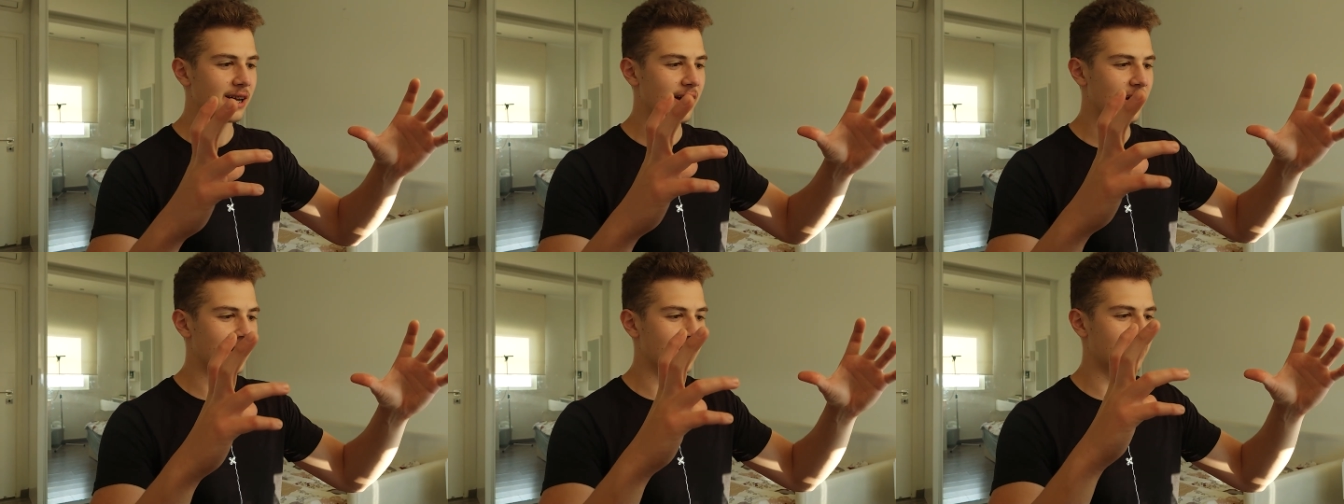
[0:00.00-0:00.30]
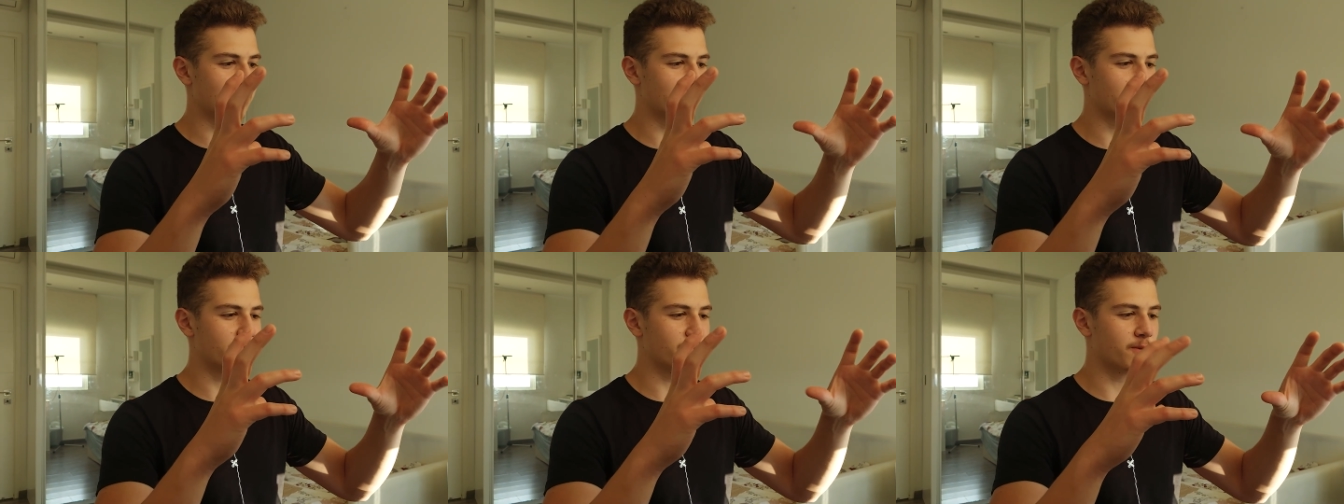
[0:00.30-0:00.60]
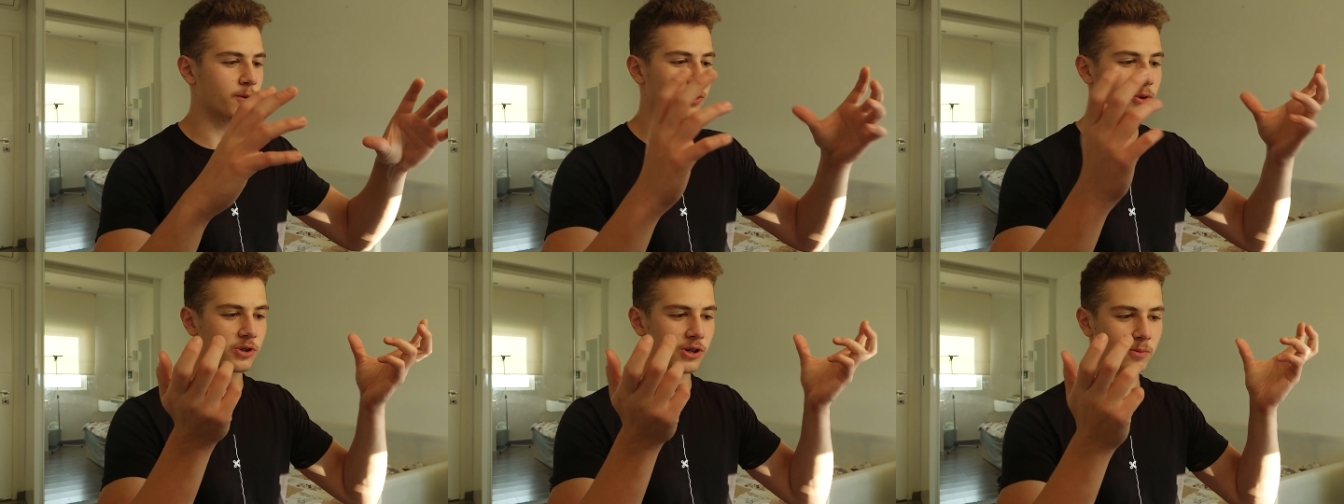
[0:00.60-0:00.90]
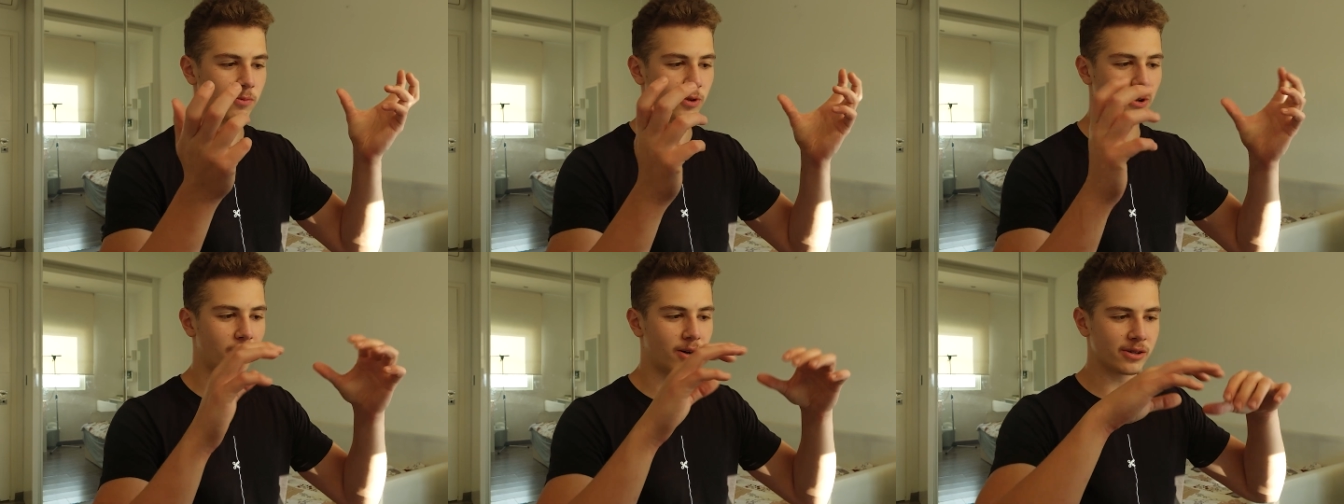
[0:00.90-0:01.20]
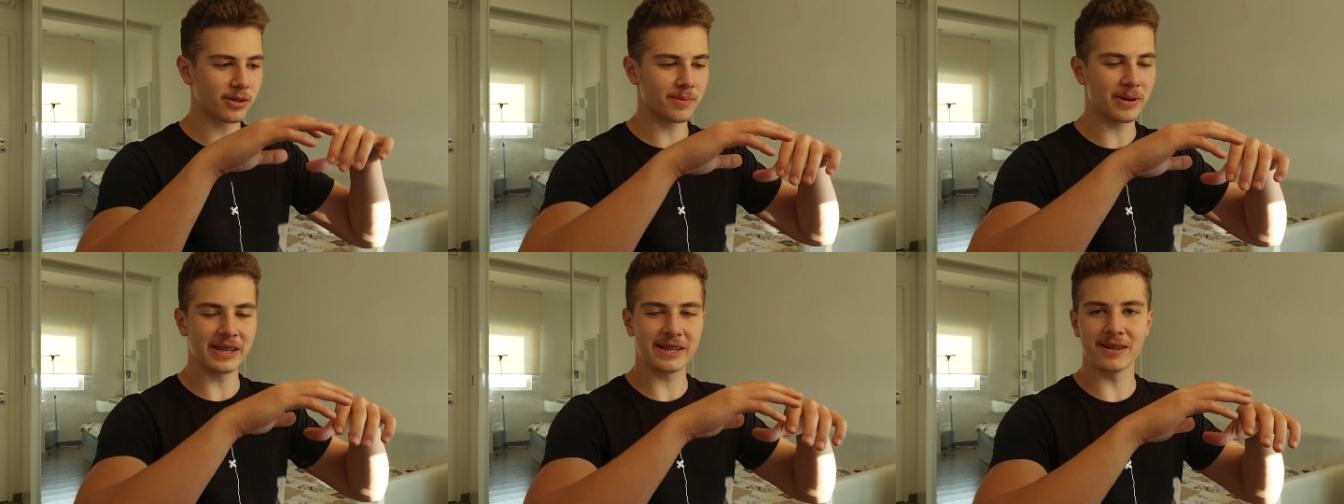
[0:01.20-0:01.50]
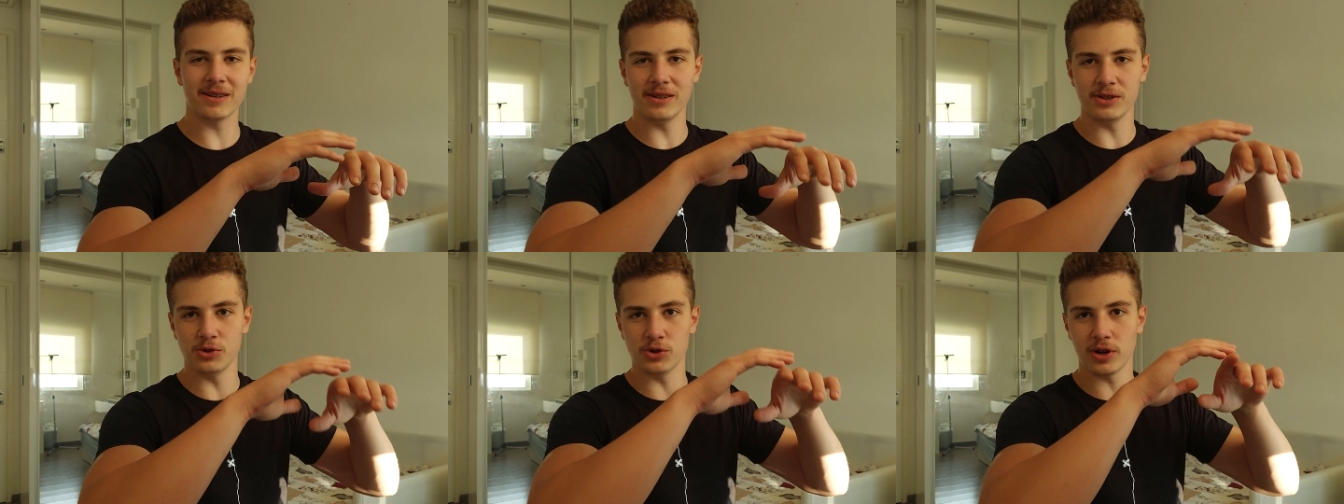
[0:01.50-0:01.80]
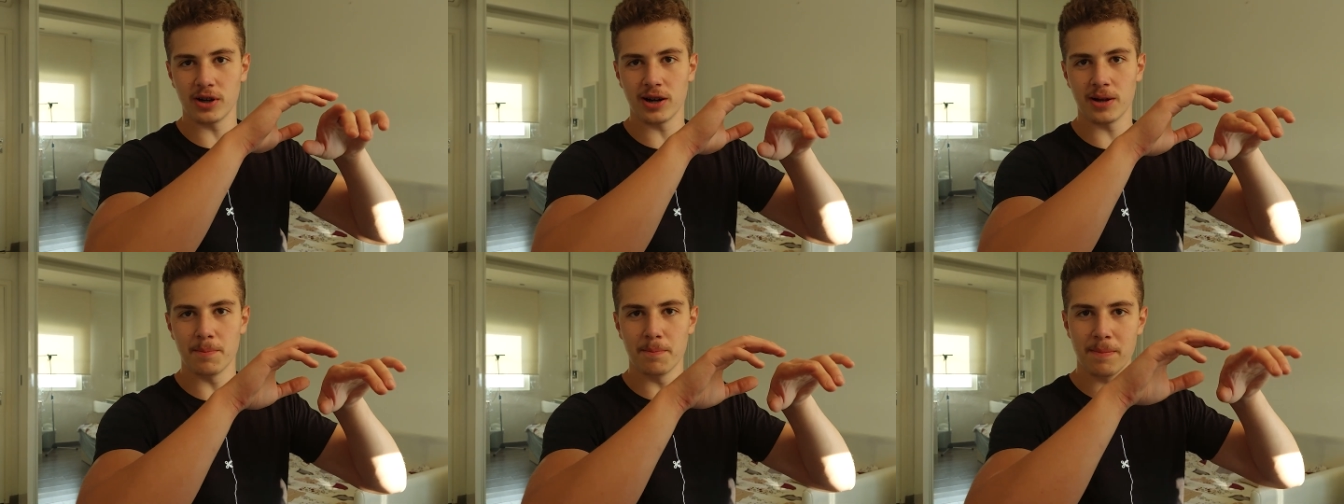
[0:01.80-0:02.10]
and the Photoshop will automatically
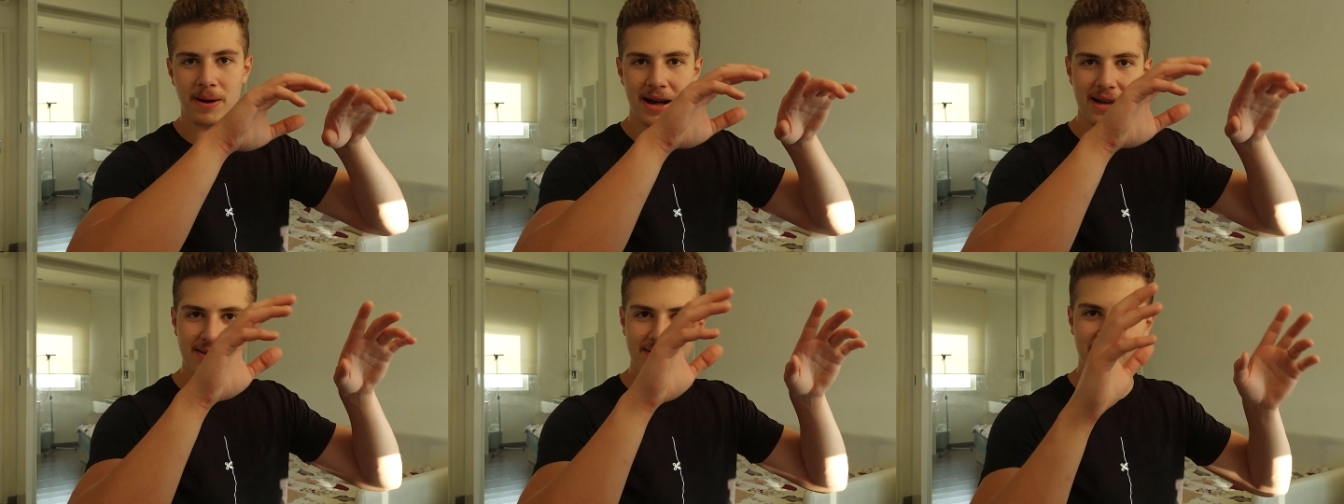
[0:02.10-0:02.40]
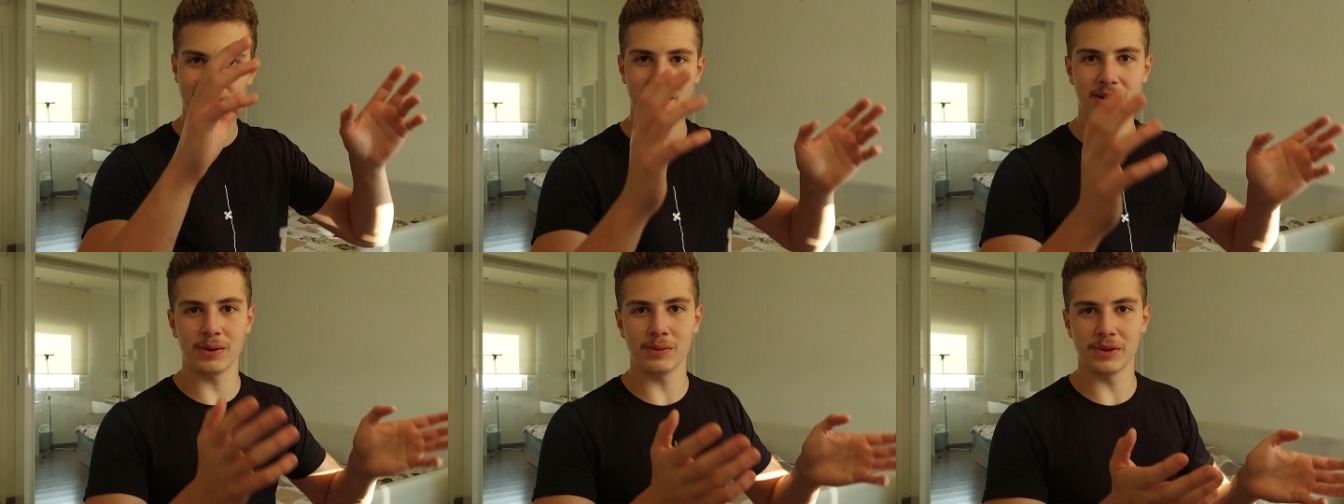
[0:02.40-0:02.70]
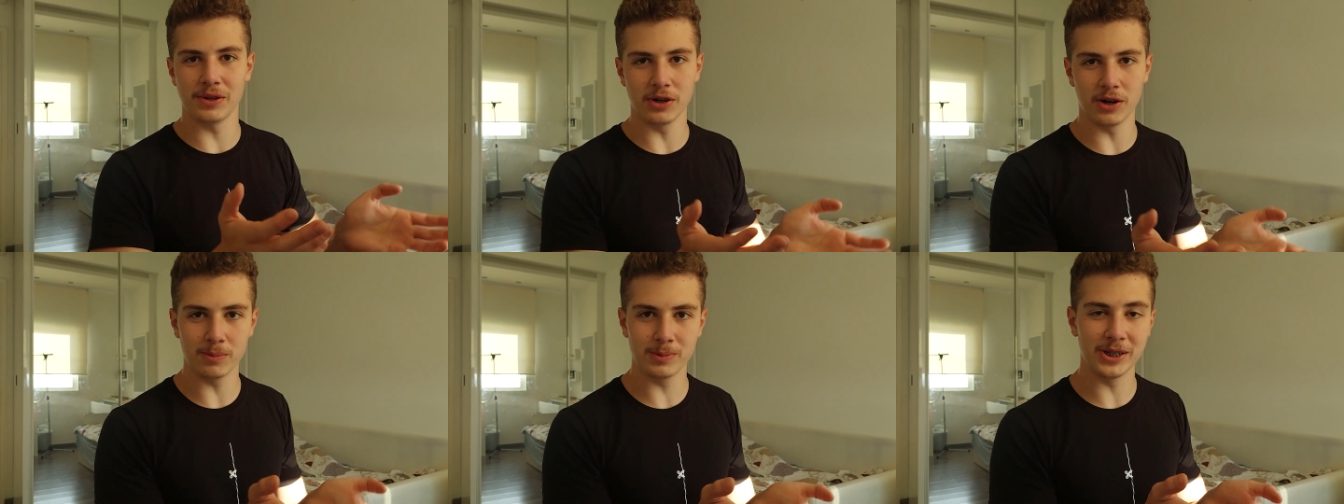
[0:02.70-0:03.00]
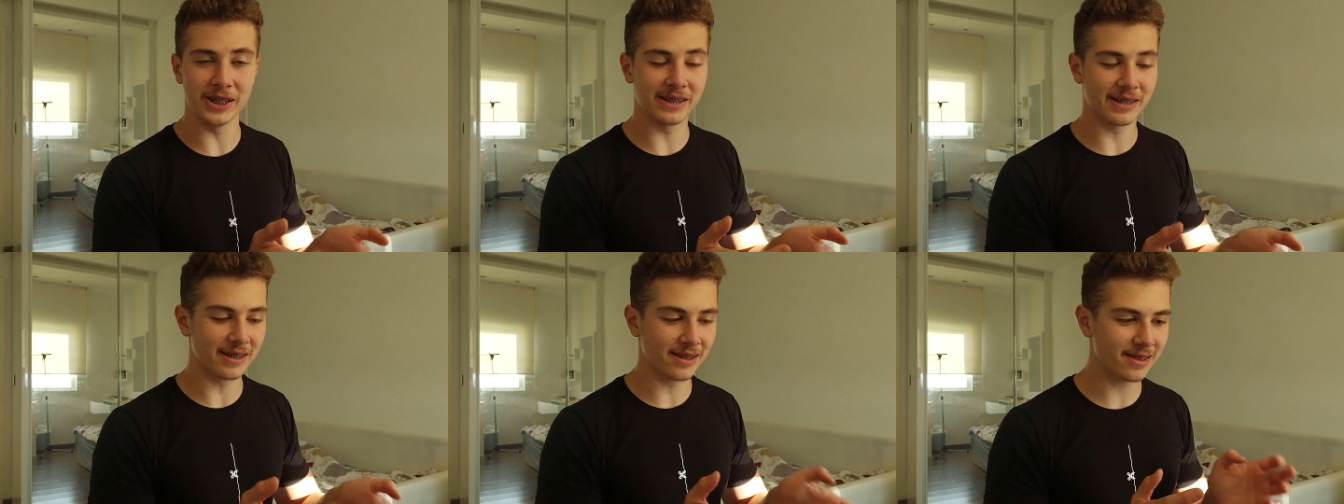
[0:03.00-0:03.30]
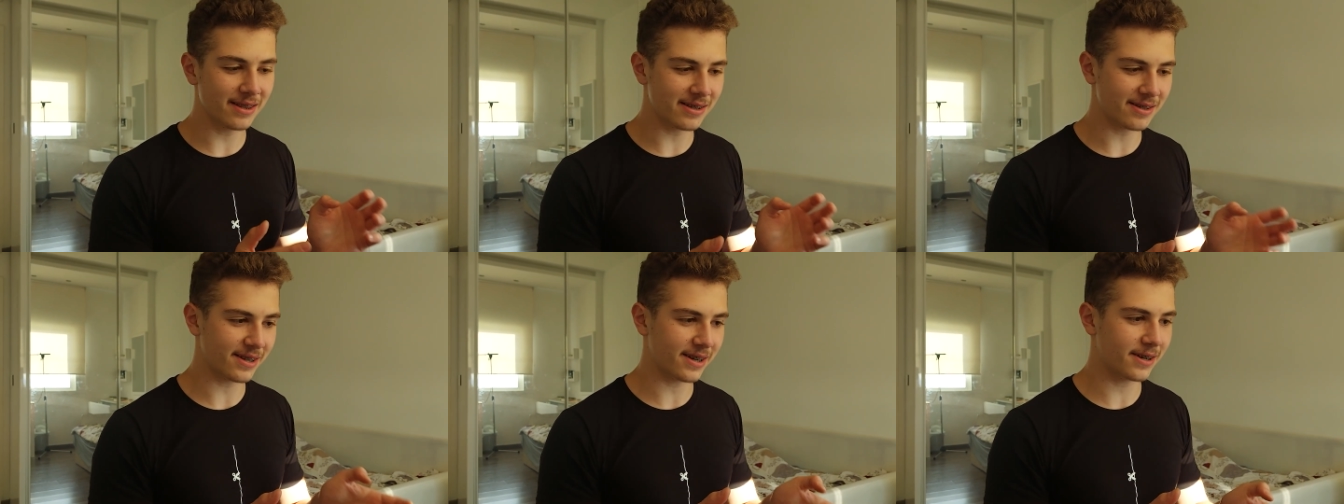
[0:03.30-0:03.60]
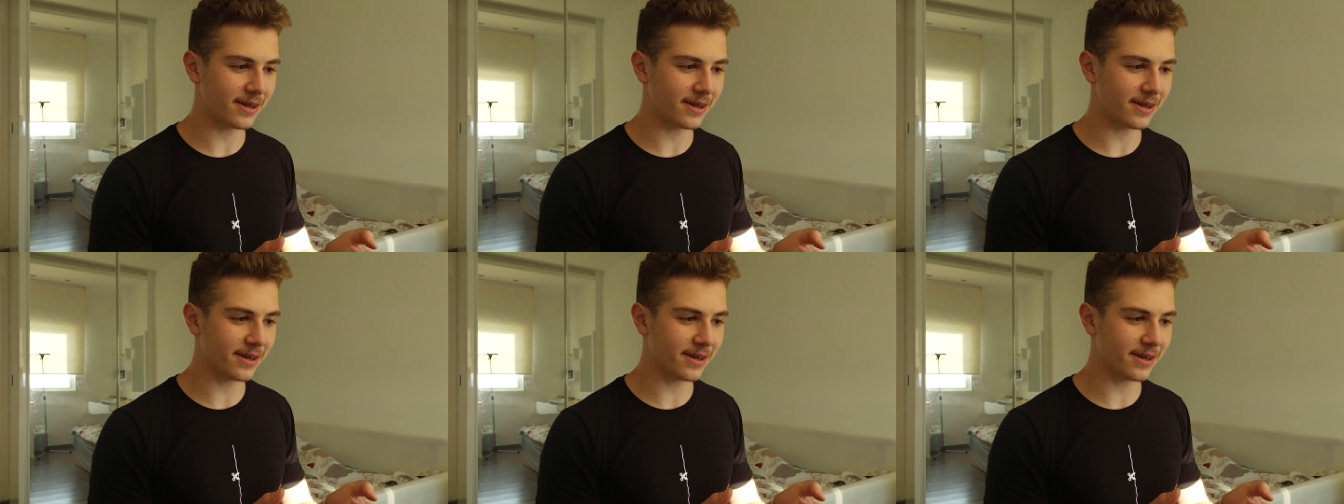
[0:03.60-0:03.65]
draw a mask around the object in this